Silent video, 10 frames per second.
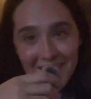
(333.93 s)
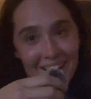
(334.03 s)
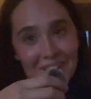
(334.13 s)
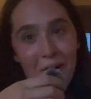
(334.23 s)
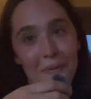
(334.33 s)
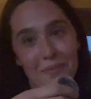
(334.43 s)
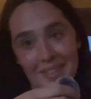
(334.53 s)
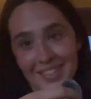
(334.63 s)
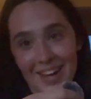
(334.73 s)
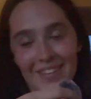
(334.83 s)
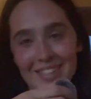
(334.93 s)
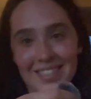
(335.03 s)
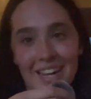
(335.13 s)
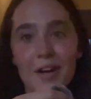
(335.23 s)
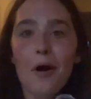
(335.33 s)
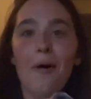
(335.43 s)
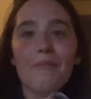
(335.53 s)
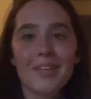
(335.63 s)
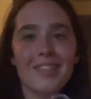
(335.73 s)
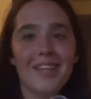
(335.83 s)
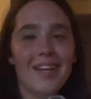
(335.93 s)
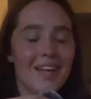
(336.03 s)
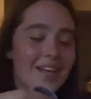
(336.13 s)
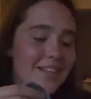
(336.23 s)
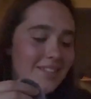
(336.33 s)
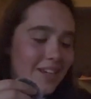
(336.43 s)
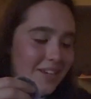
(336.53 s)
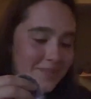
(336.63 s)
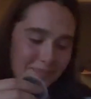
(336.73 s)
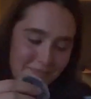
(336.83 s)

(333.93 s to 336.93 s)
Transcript: can't win. Honestly, I can't win. So